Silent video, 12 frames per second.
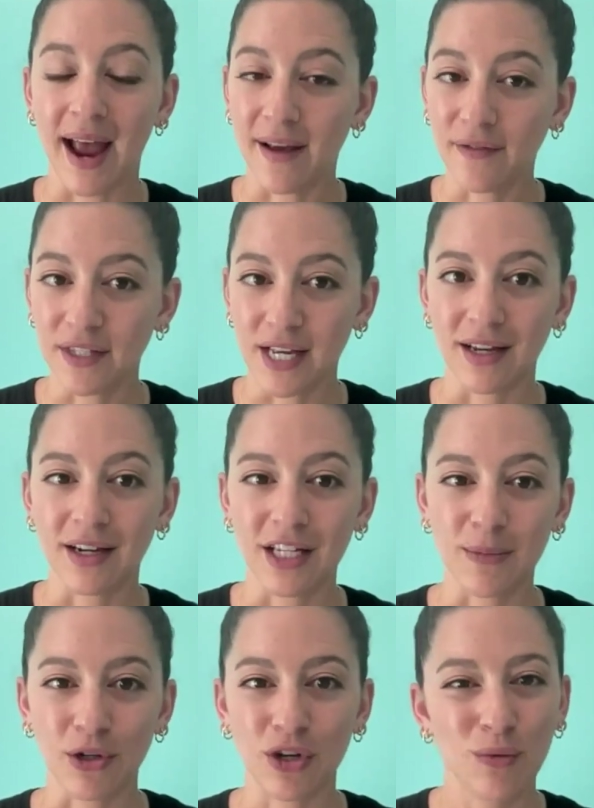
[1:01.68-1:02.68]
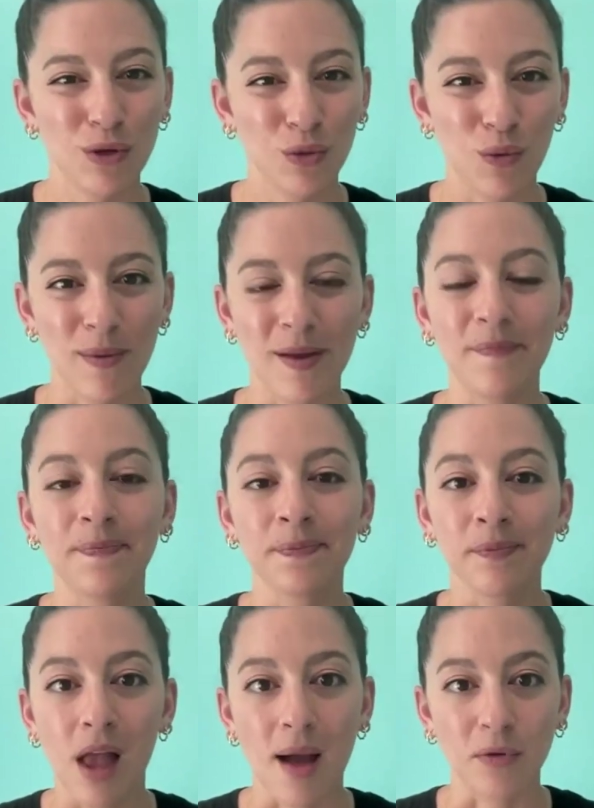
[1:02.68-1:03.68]
I have seen, especially with women
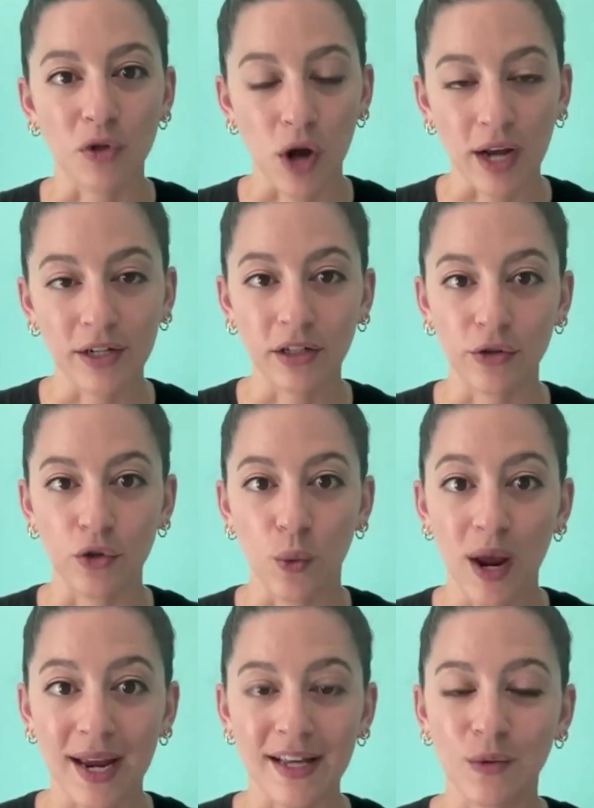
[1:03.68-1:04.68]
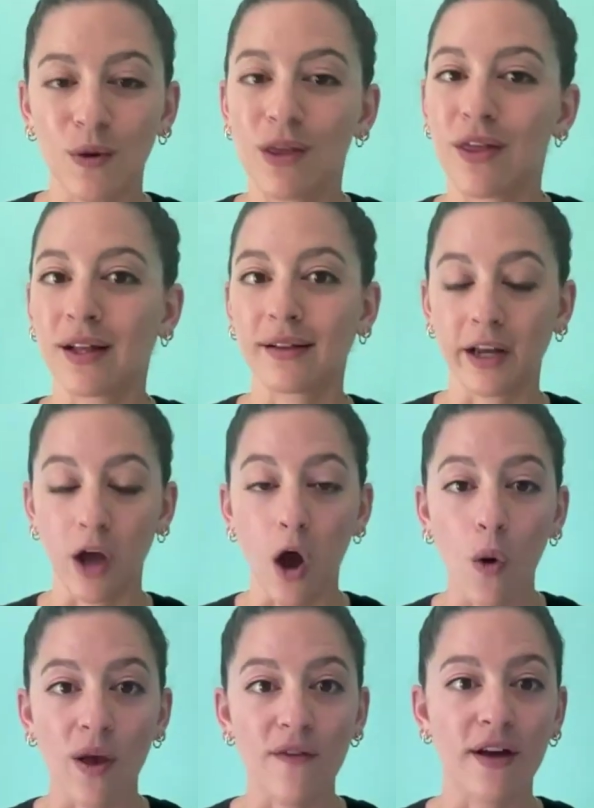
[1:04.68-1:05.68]
trying to lose weight, is we think like,
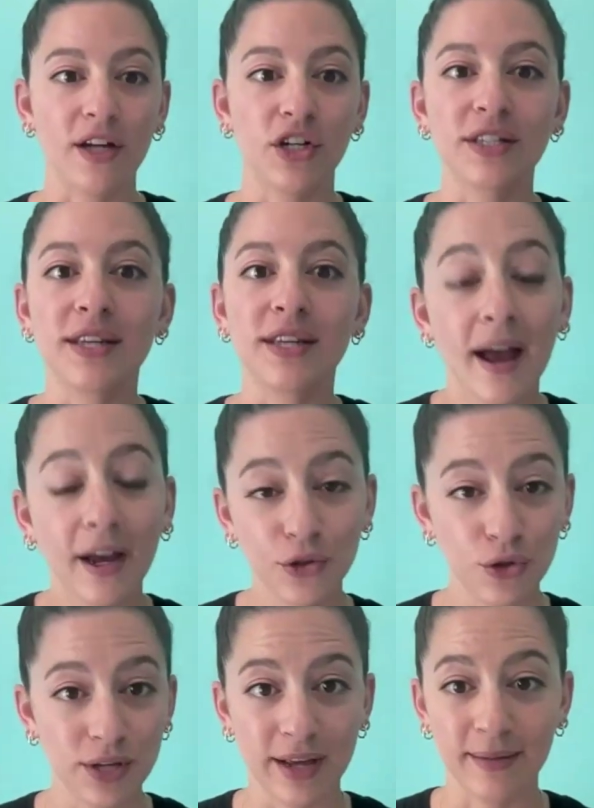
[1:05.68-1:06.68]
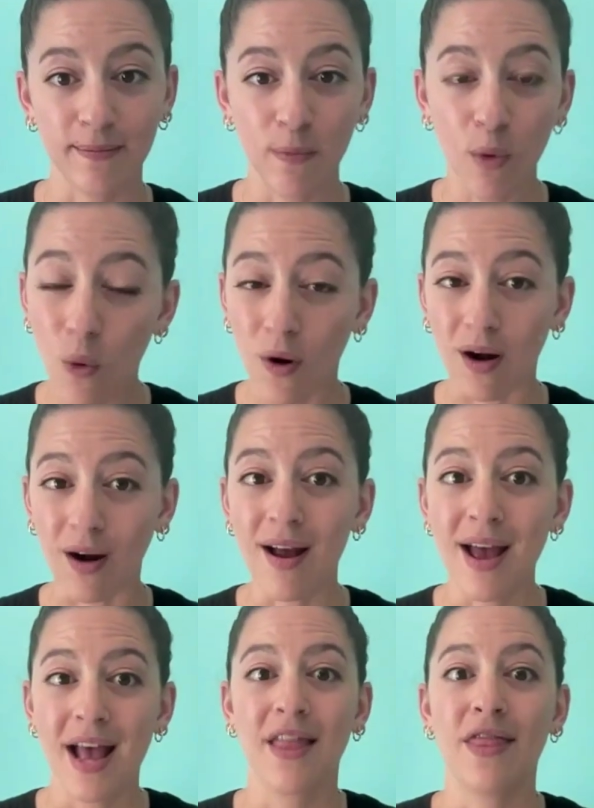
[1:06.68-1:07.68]
oh, if I just exercise more,
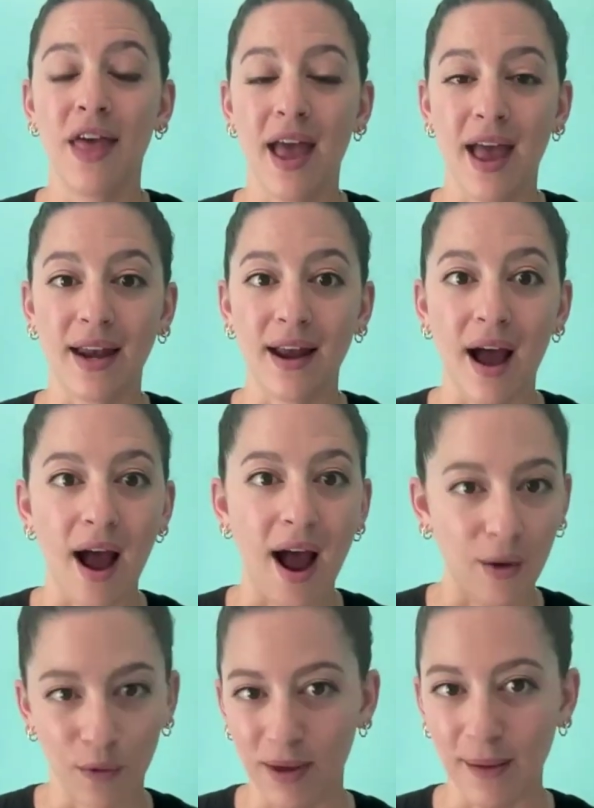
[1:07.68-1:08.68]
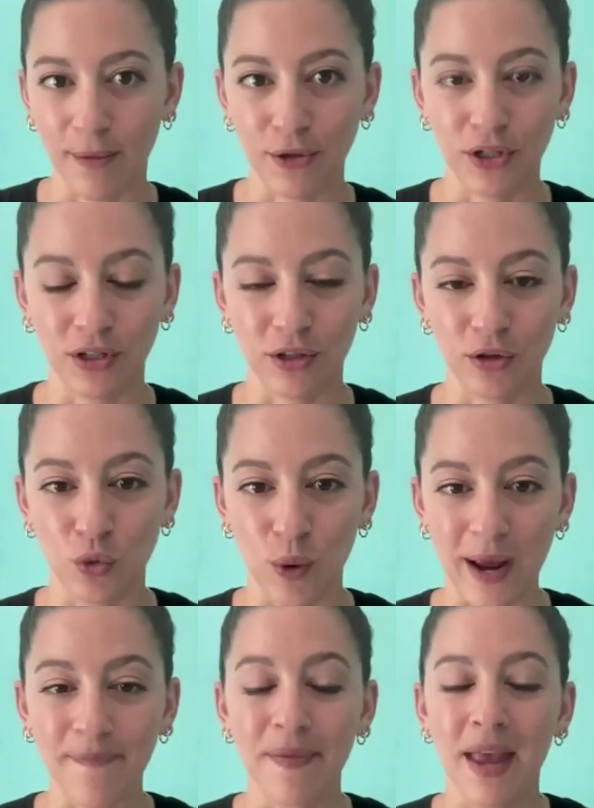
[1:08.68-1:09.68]
then I will be able to lose
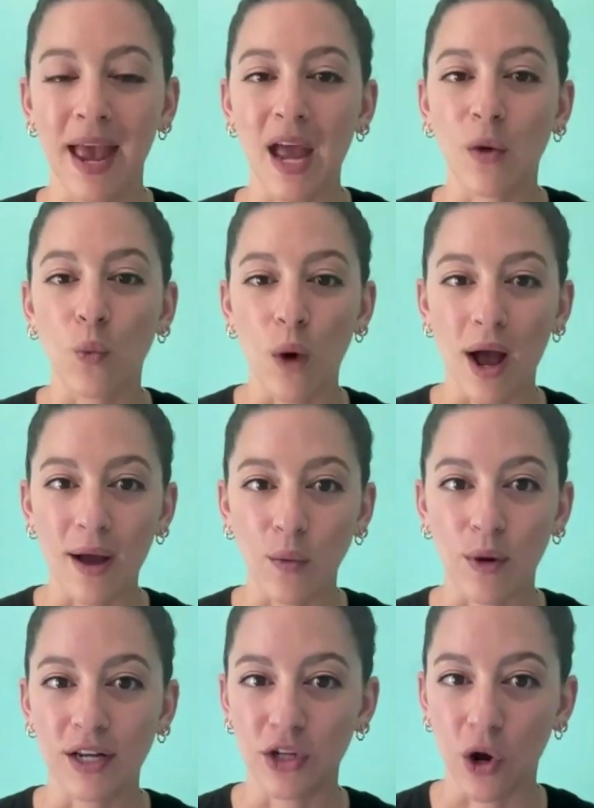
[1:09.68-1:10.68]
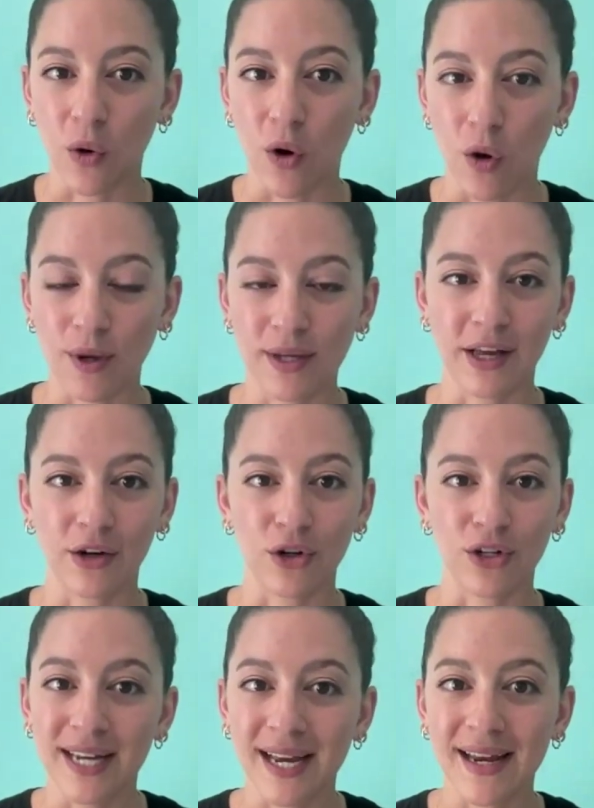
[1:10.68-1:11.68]
weight. And what we don't always
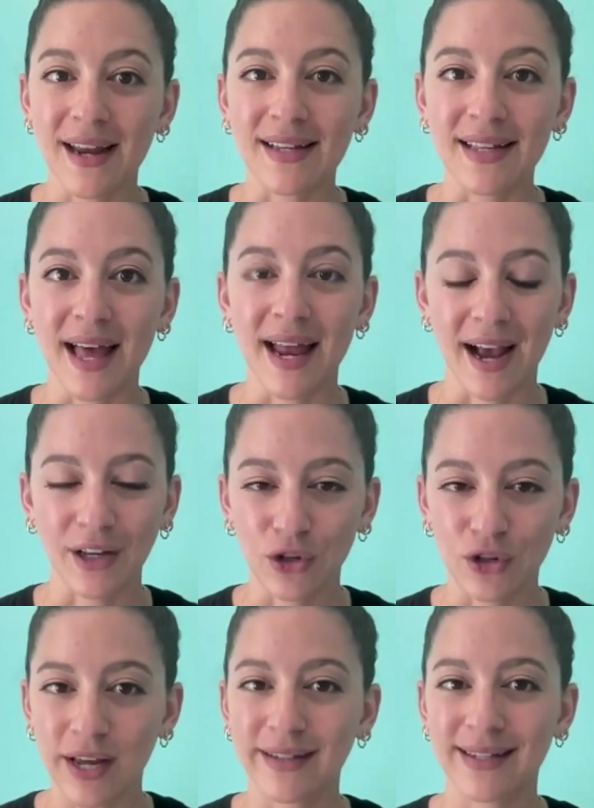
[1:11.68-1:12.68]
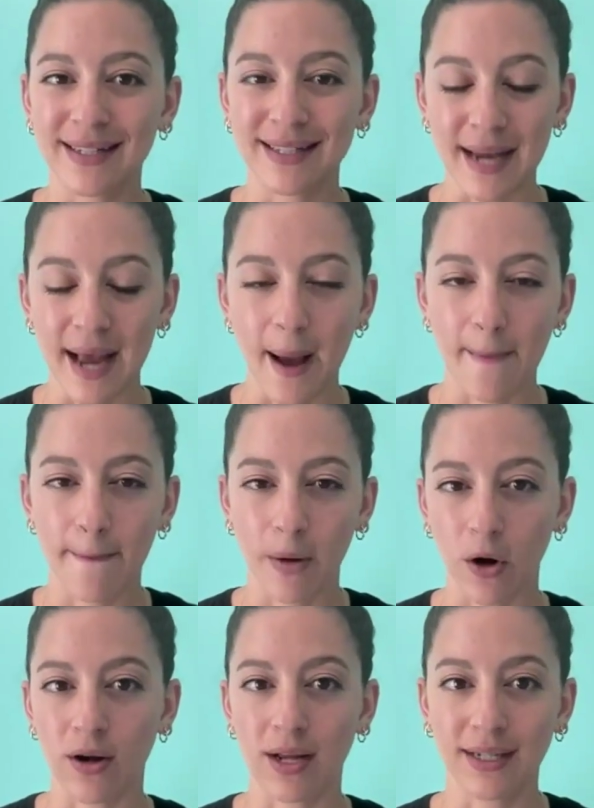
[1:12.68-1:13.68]
understand is that exercise does not
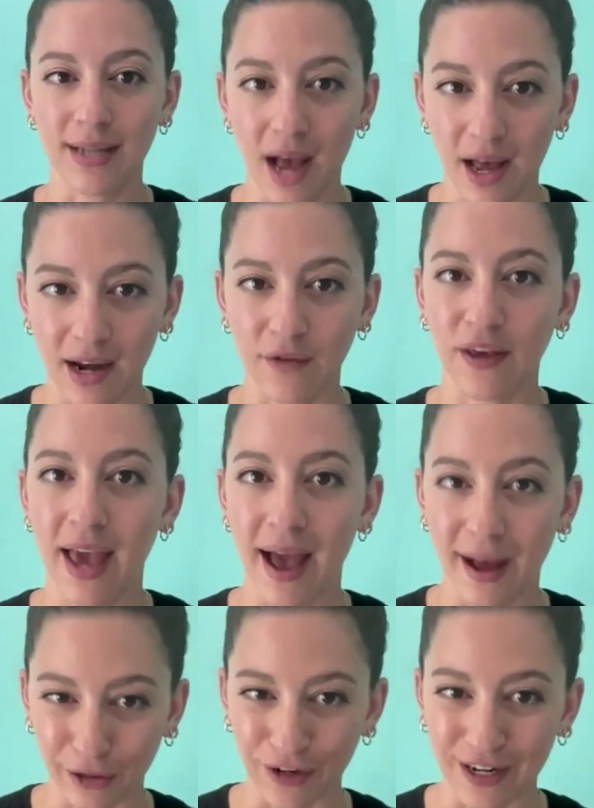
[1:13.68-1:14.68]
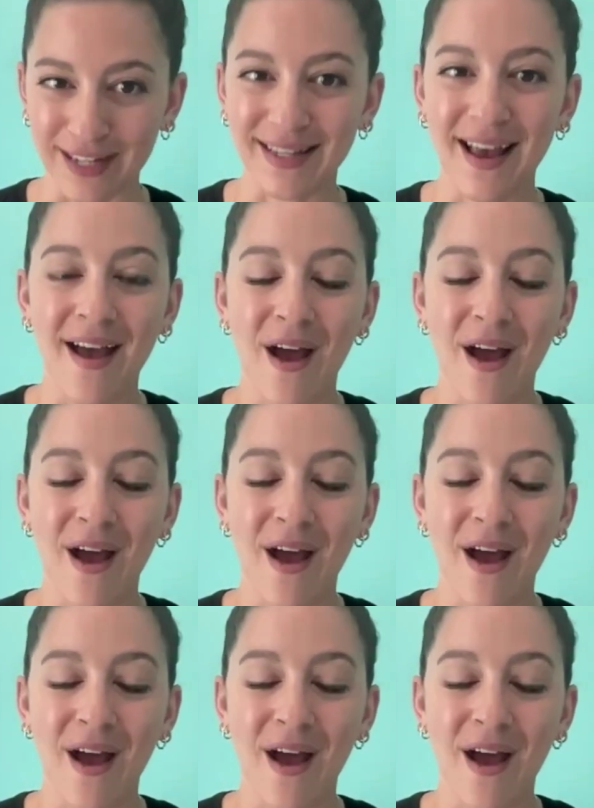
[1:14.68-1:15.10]
burn a ton of calories.